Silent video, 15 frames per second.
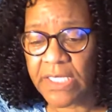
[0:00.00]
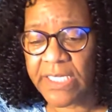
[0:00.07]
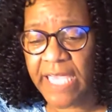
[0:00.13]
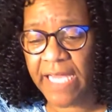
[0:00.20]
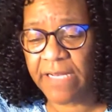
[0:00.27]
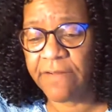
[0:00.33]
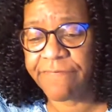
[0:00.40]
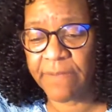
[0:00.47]

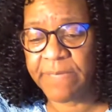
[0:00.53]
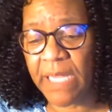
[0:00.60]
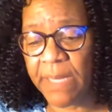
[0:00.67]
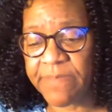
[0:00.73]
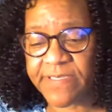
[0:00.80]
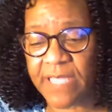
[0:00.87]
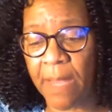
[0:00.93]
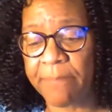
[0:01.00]
getting from
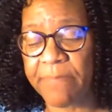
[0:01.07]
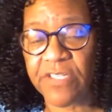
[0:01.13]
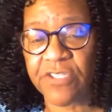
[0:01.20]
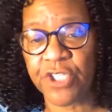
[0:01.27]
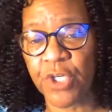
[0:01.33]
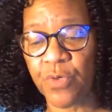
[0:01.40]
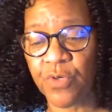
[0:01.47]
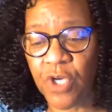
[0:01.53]
him some
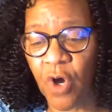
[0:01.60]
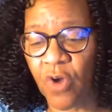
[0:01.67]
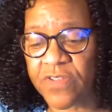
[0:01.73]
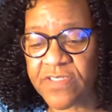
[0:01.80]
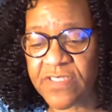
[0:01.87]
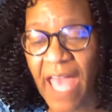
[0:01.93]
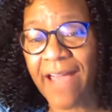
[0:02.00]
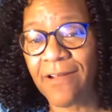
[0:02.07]
material
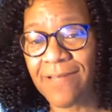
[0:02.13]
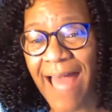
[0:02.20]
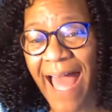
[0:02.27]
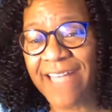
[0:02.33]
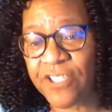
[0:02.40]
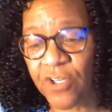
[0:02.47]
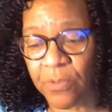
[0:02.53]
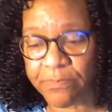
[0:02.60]
or
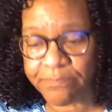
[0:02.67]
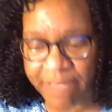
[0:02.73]
psychological